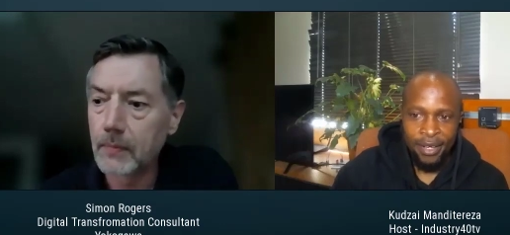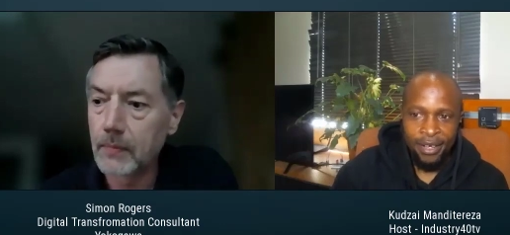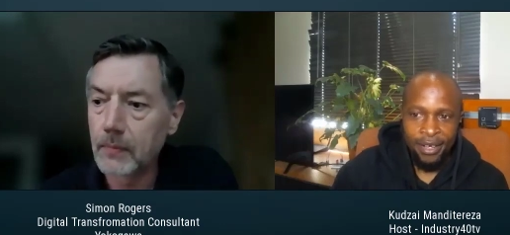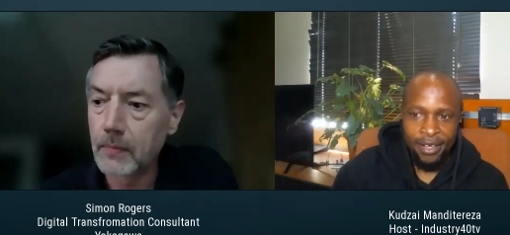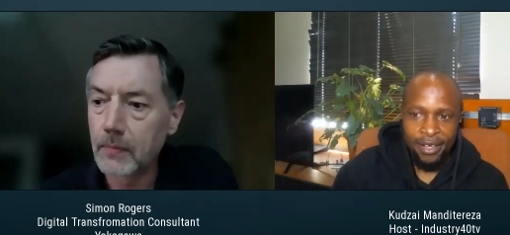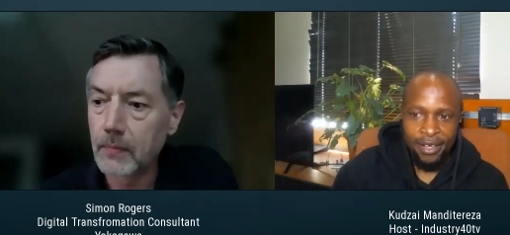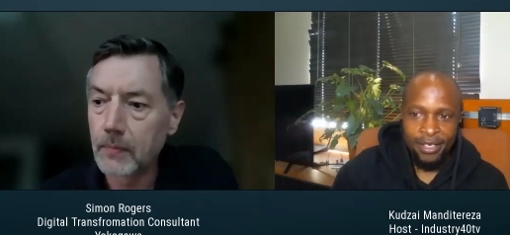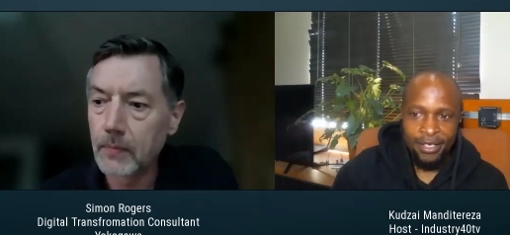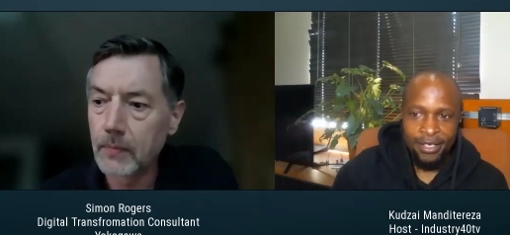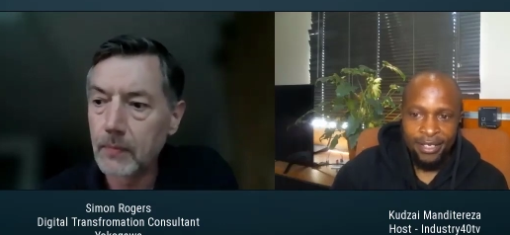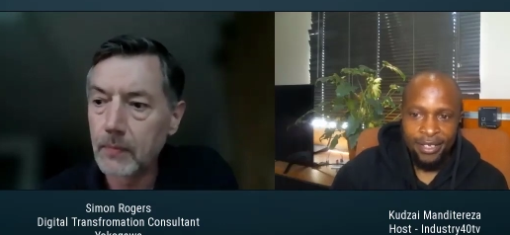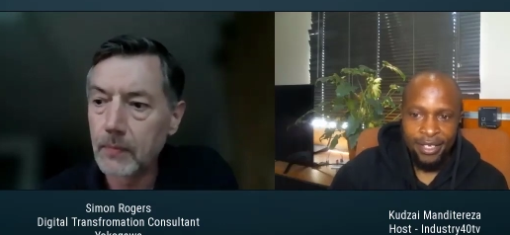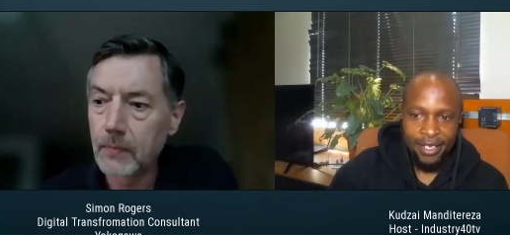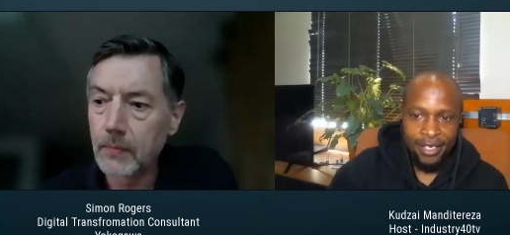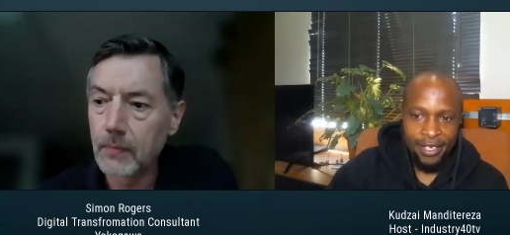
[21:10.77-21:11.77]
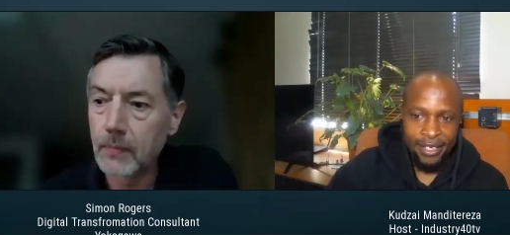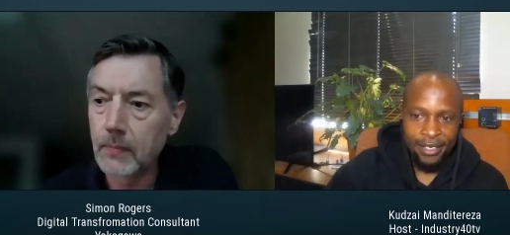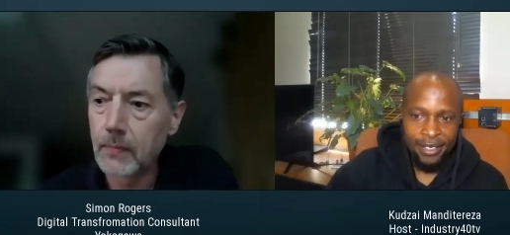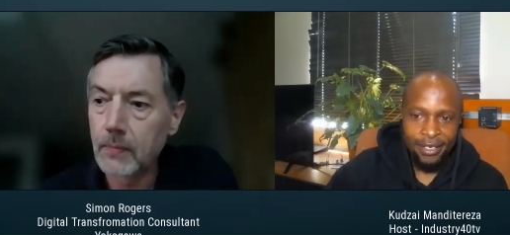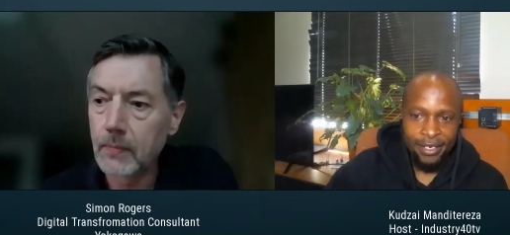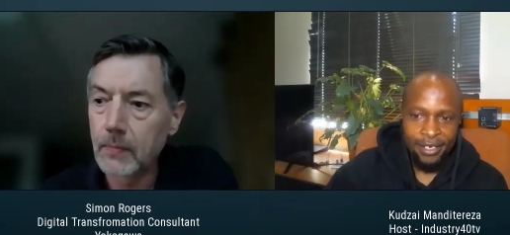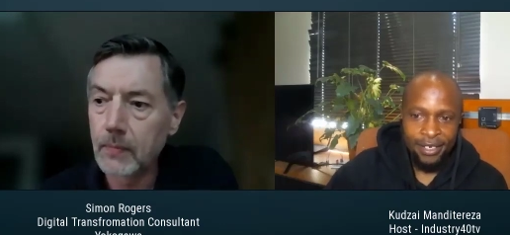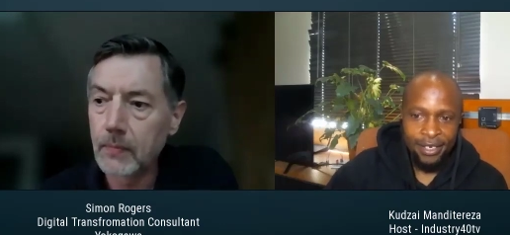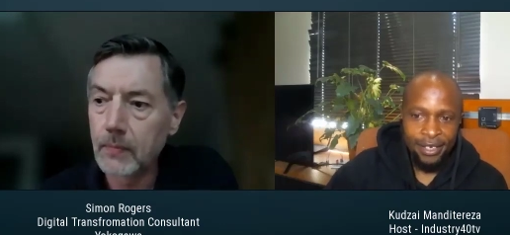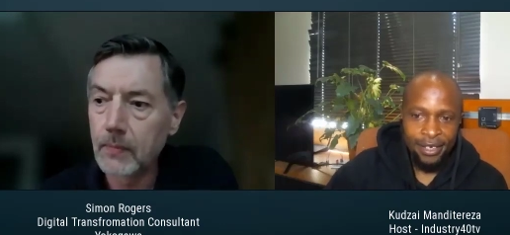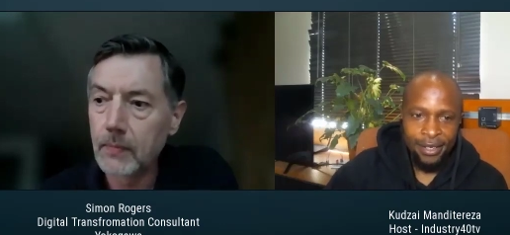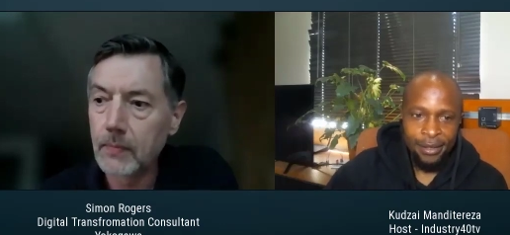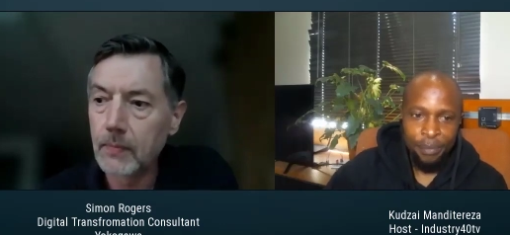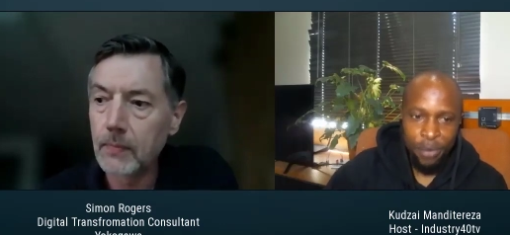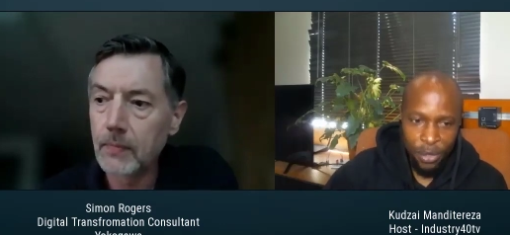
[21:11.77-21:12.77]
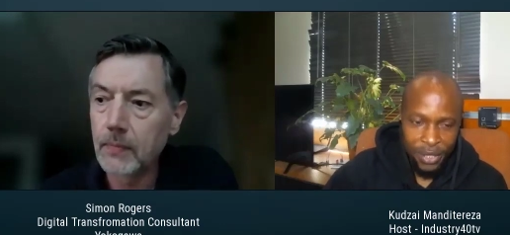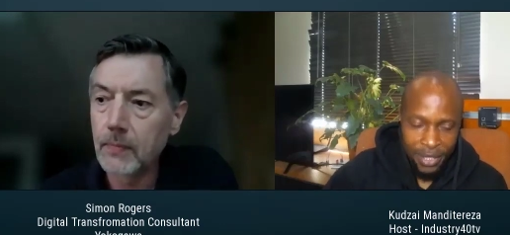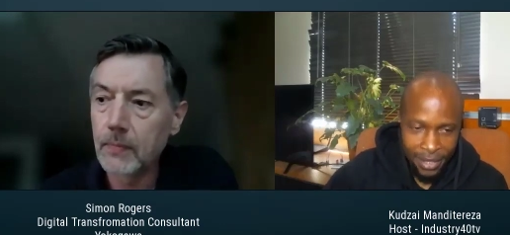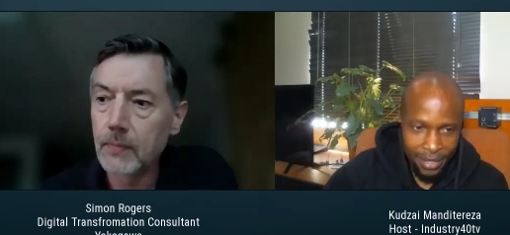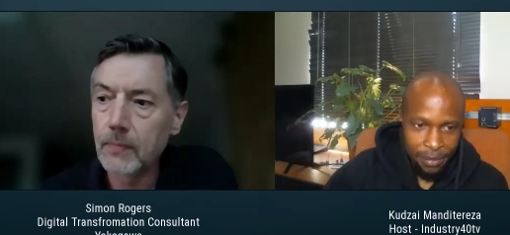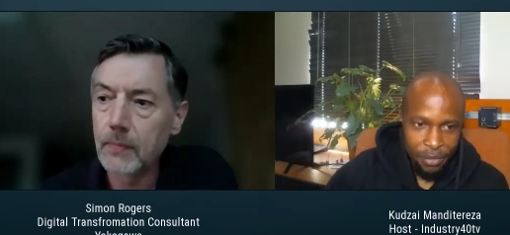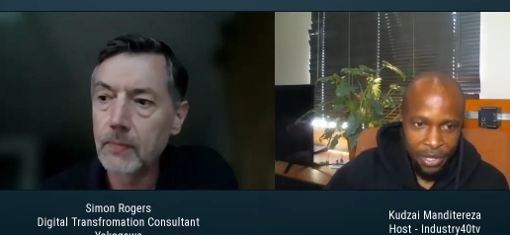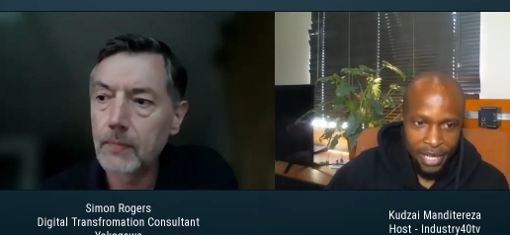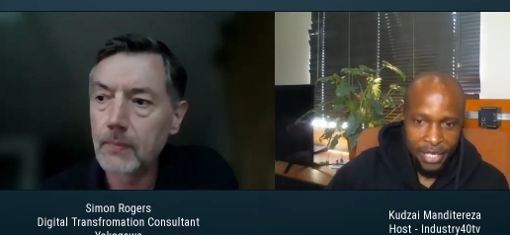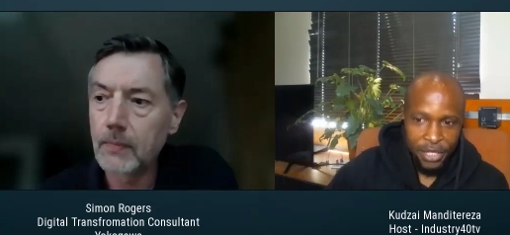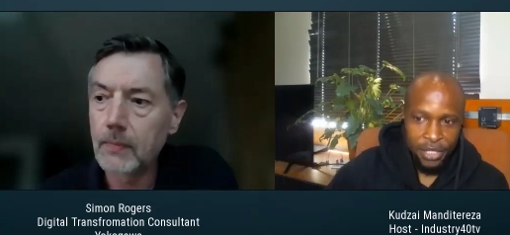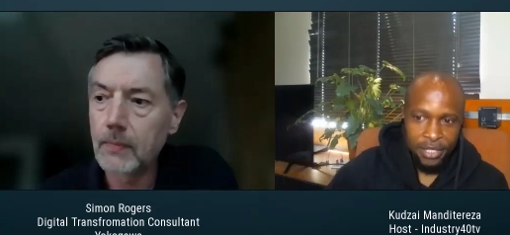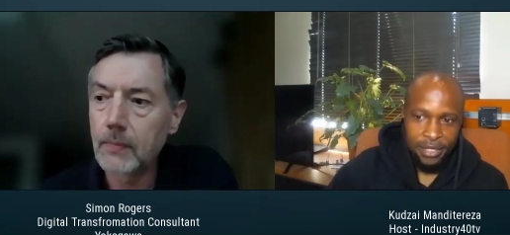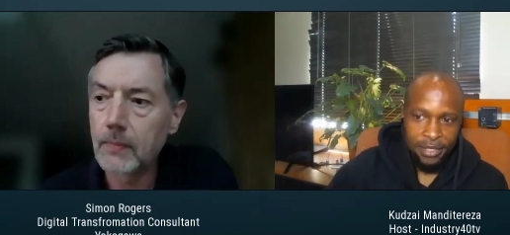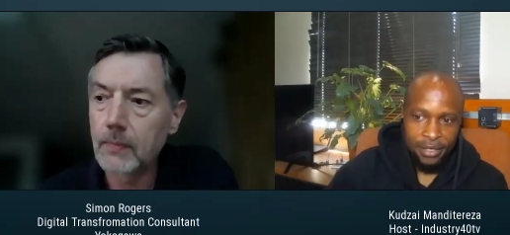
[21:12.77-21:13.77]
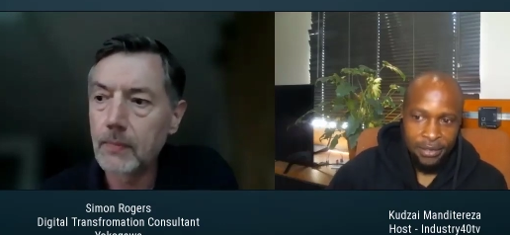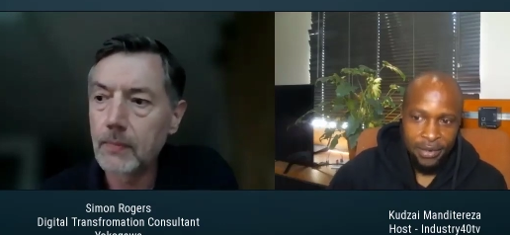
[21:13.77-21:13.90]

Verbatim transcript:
Speaker 1: uh, is in the process simulation,